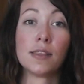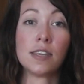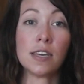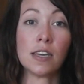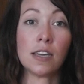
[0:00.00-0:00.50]

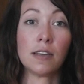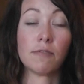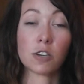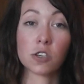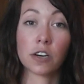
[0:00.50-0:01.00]
The
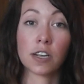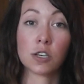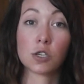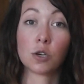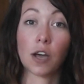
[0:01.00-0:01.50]

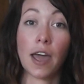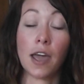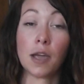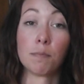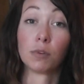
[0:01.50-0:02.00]
veterinarian took
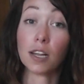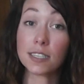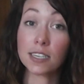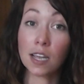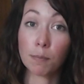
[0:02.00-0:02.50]
a
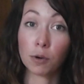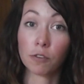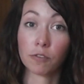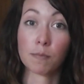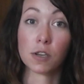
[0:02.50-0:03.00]
blood
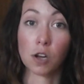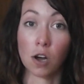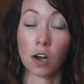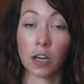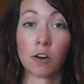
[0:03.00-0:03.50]
sample from the
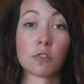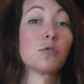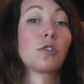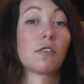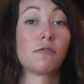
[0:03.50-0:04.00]
dog and
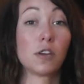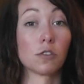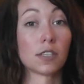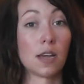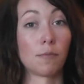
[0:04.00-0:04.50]
also took a
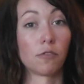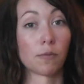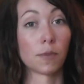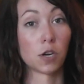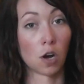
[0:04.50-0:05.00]
fecal sample
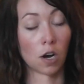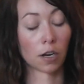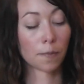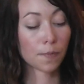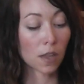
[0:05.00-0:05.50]
from the dog